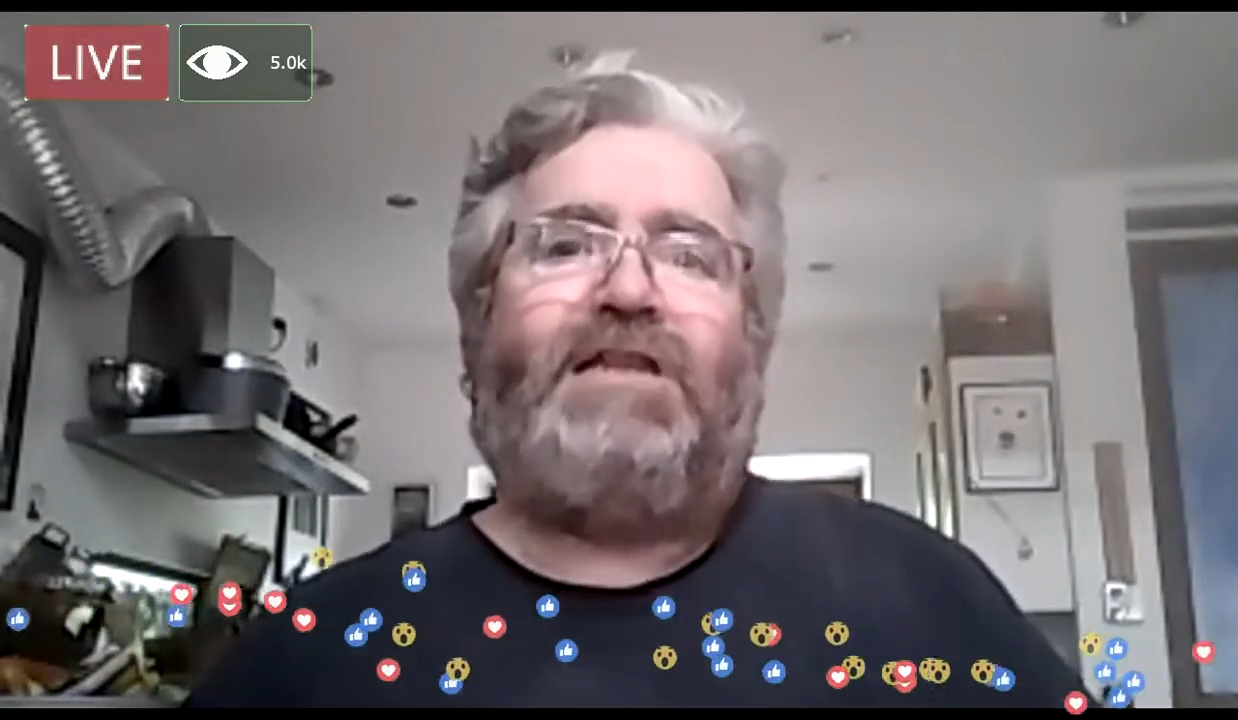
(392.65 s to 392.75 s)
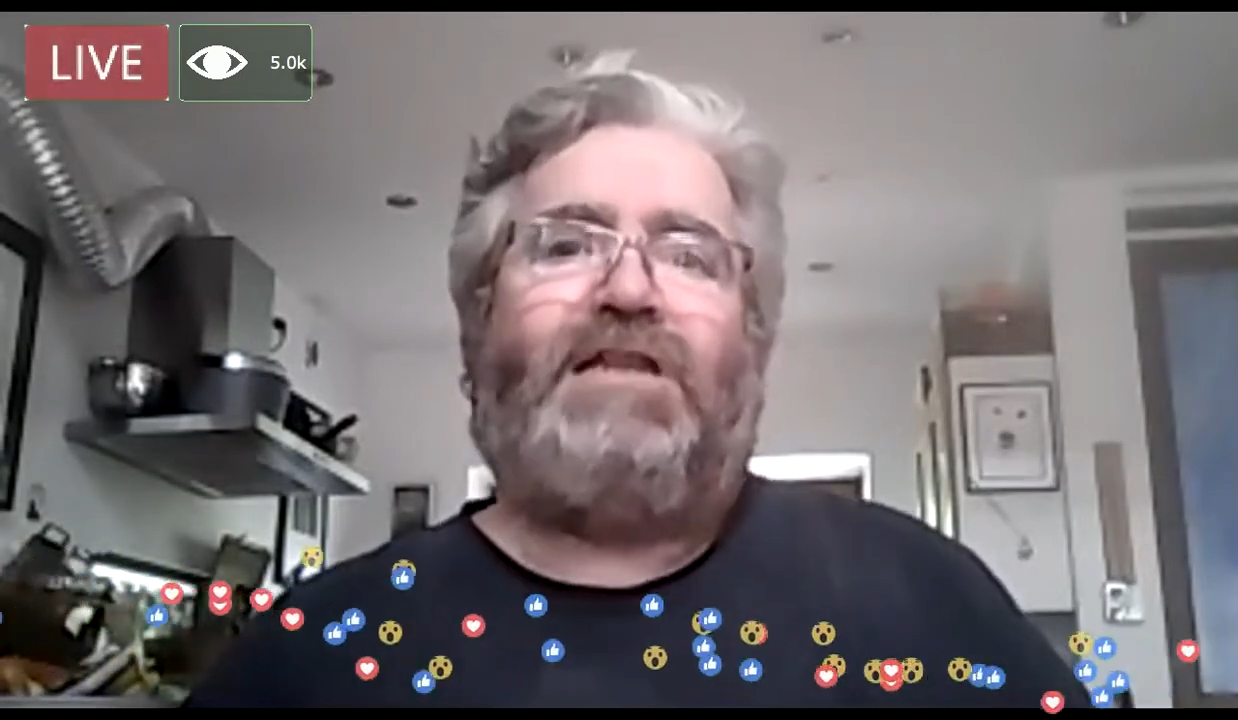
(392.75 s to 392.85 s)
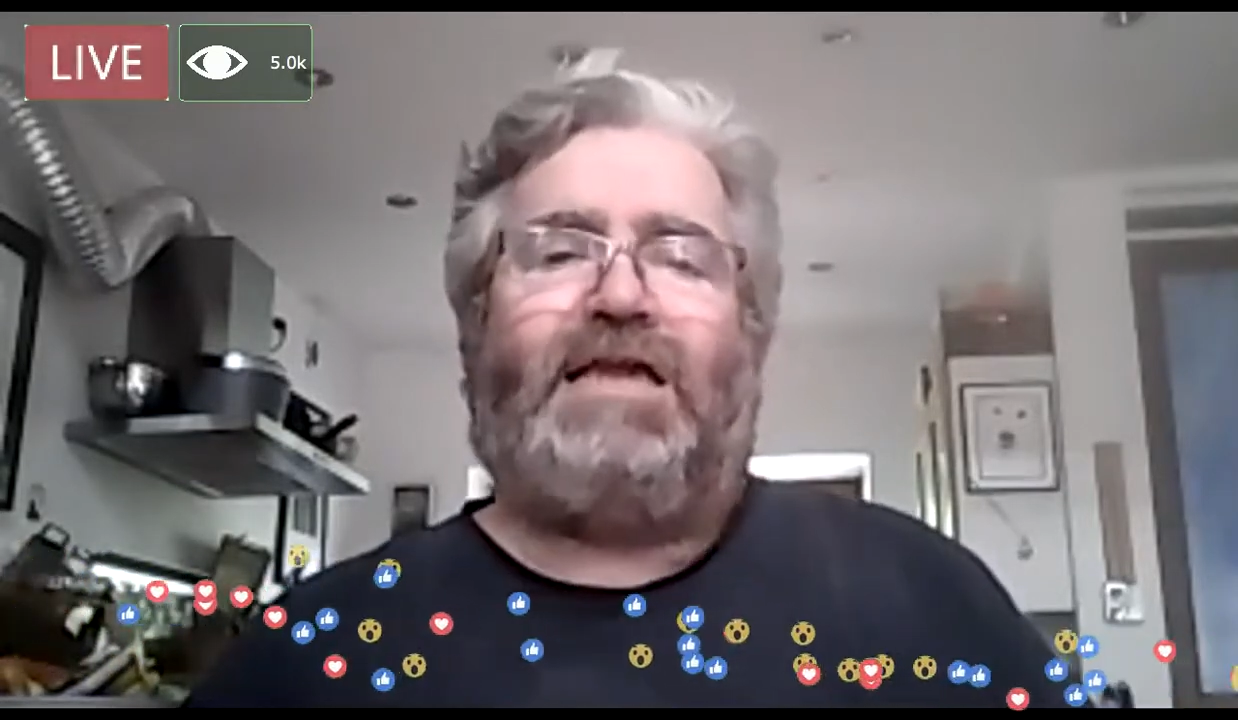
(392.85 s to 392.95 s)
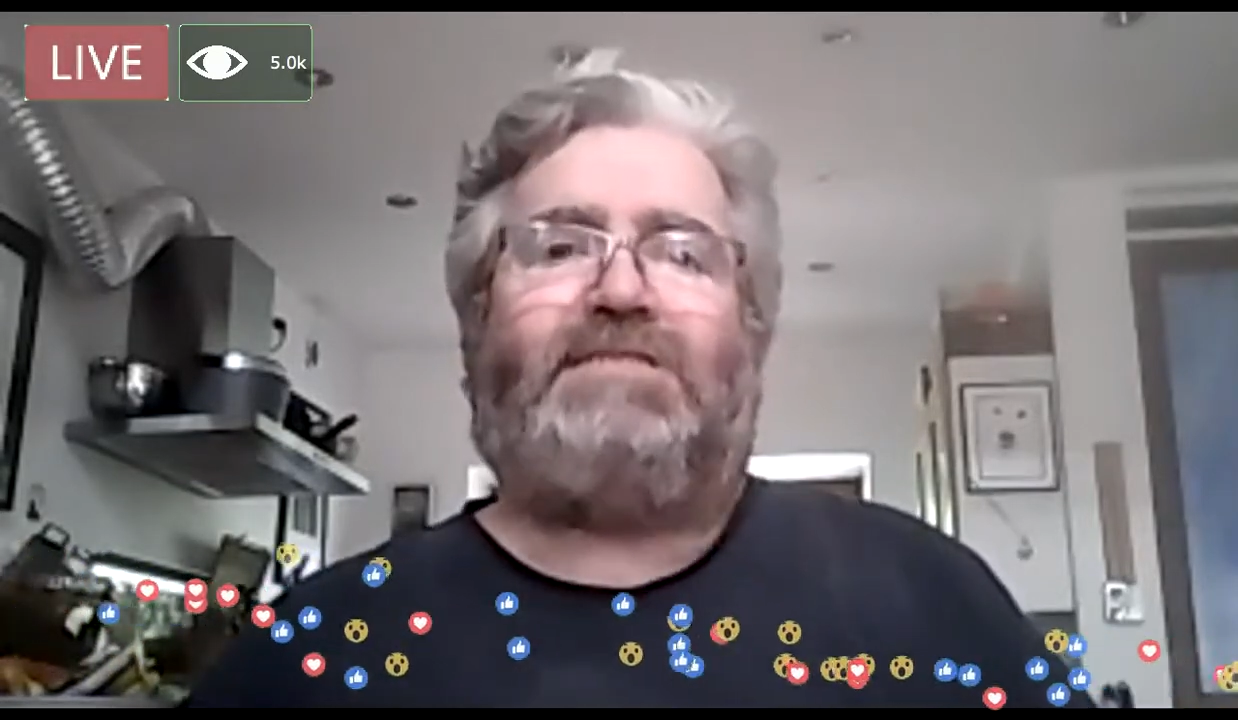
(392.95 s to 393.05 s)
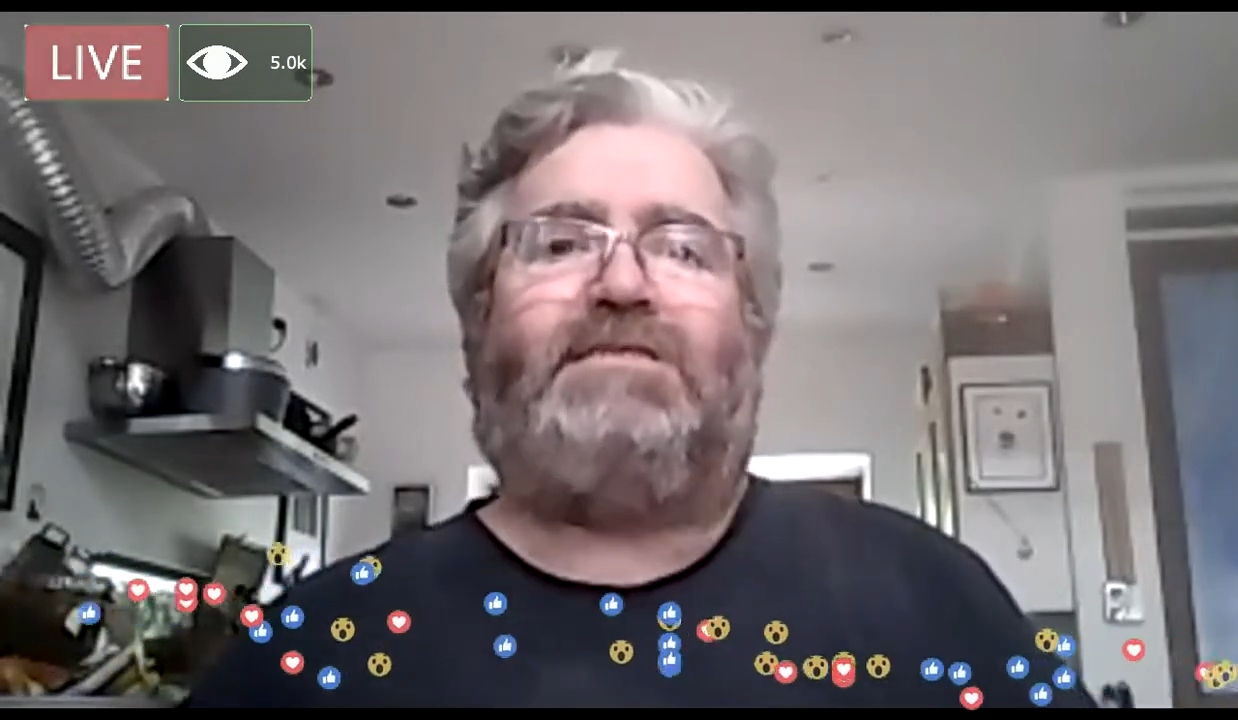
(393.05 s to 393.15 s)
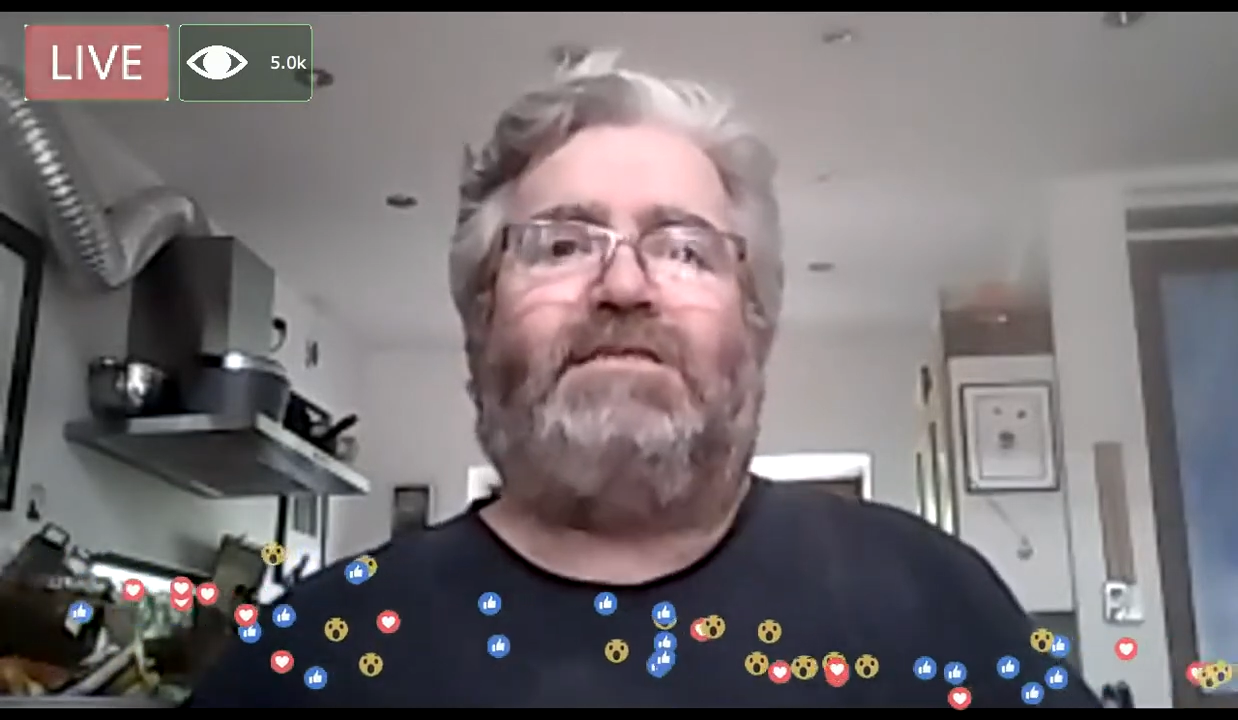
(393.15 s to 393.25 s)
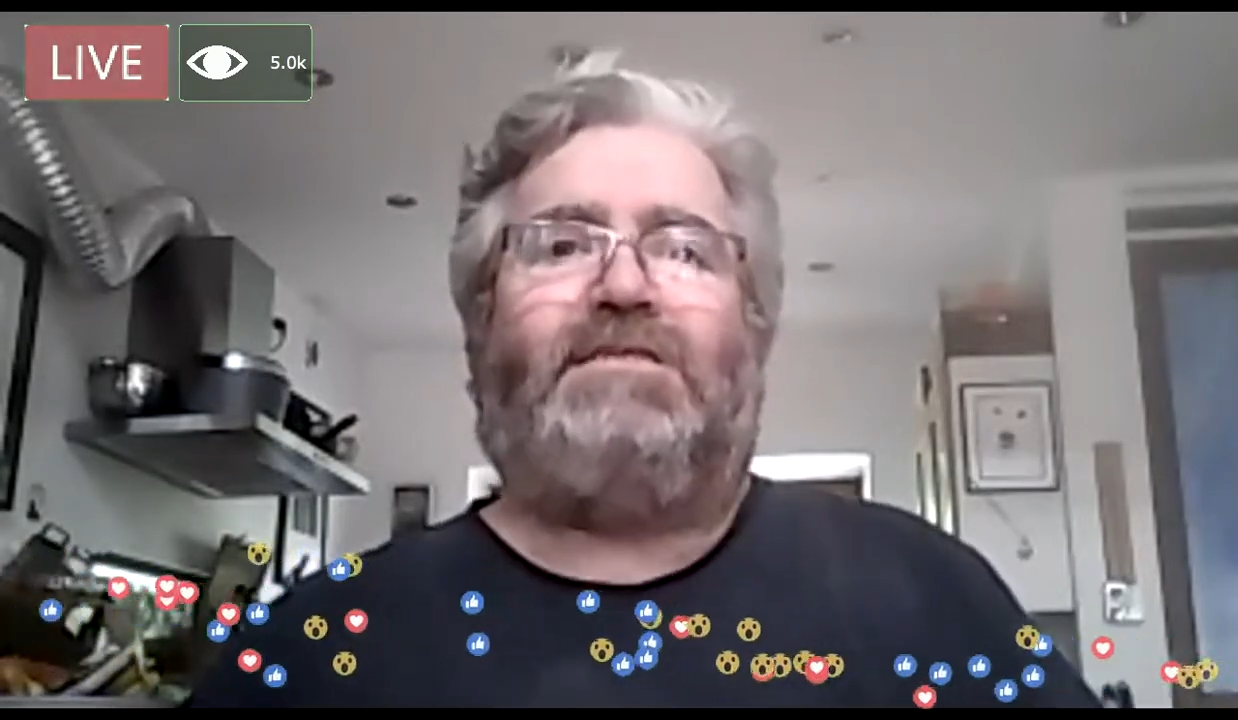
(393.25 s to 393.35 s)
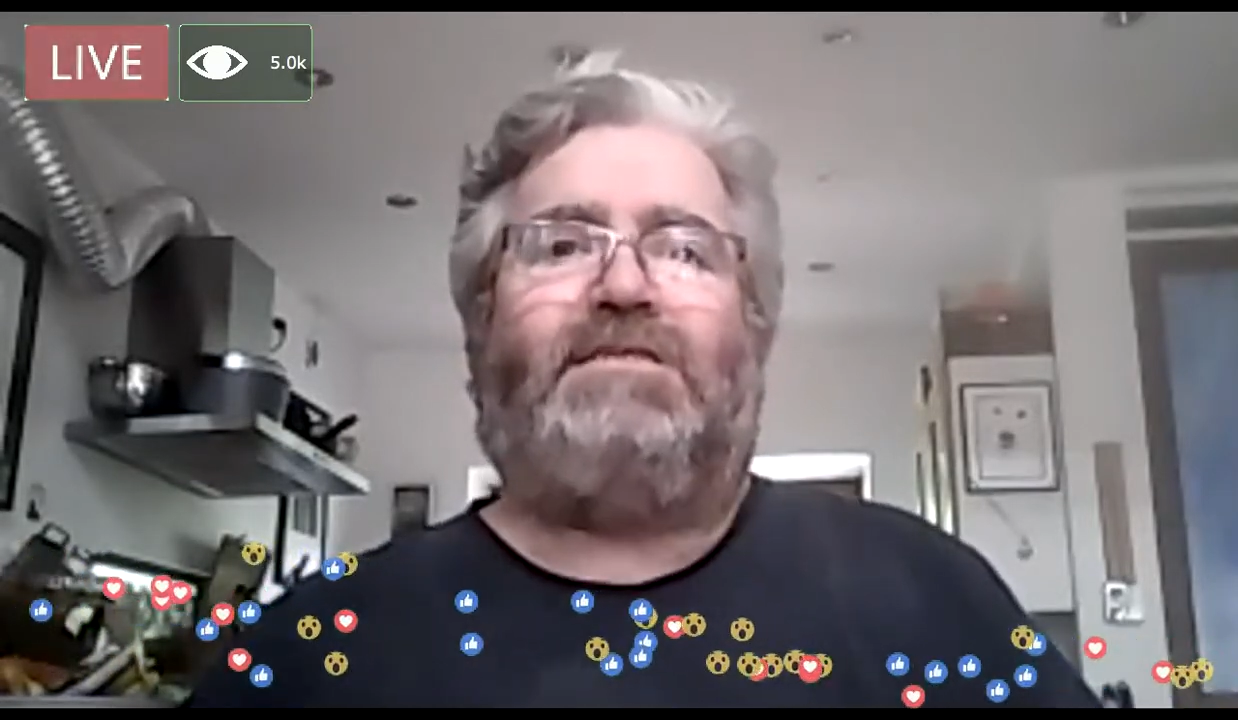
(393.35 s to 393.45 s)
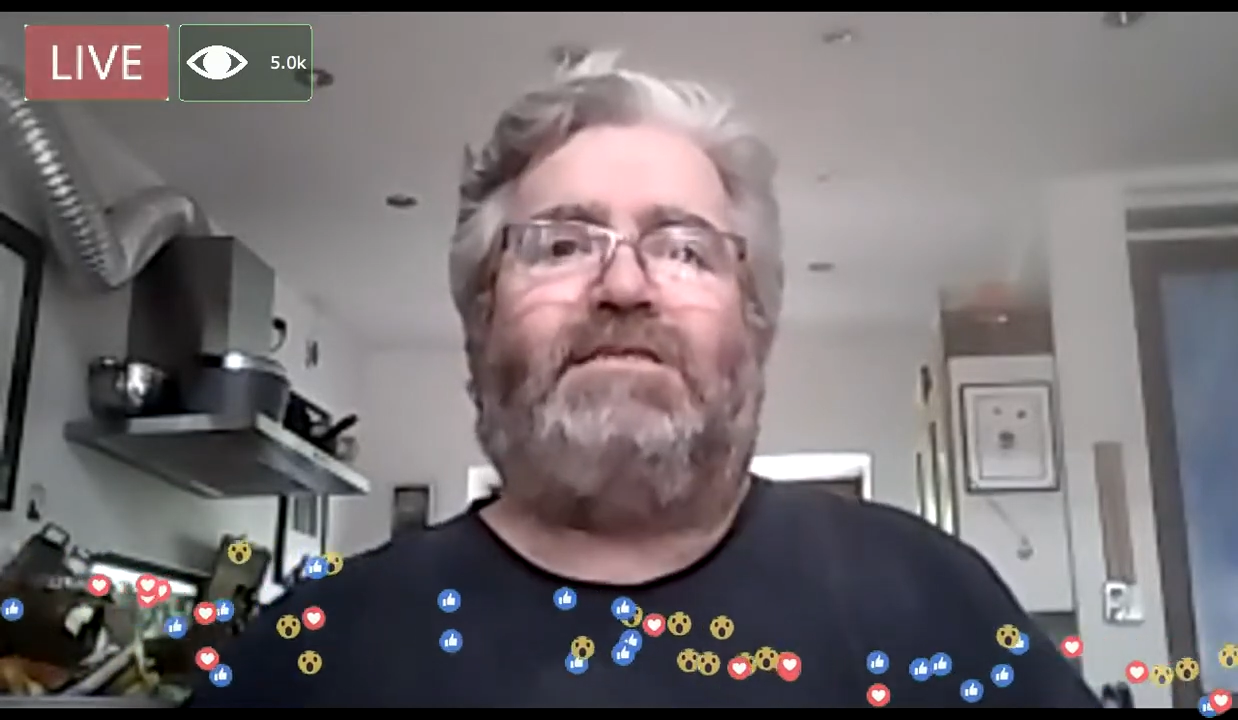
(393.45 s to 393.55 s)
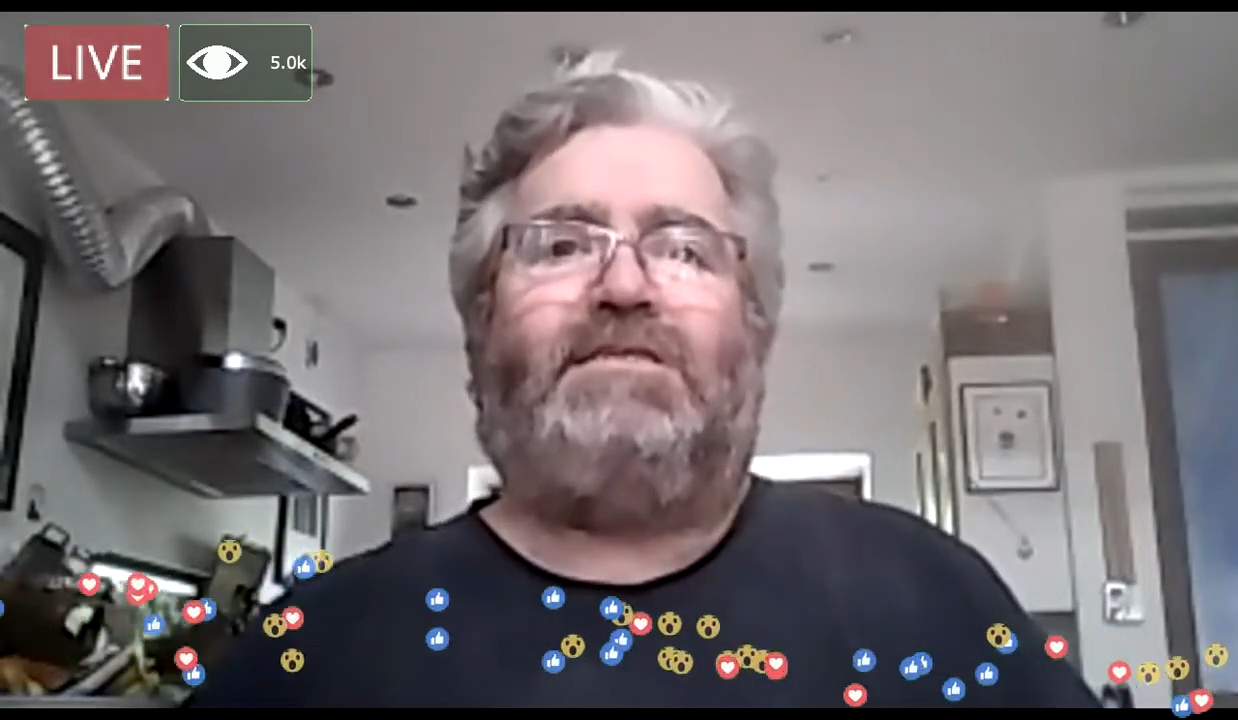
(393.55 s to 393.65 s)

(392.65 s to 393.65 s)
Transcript: late in the day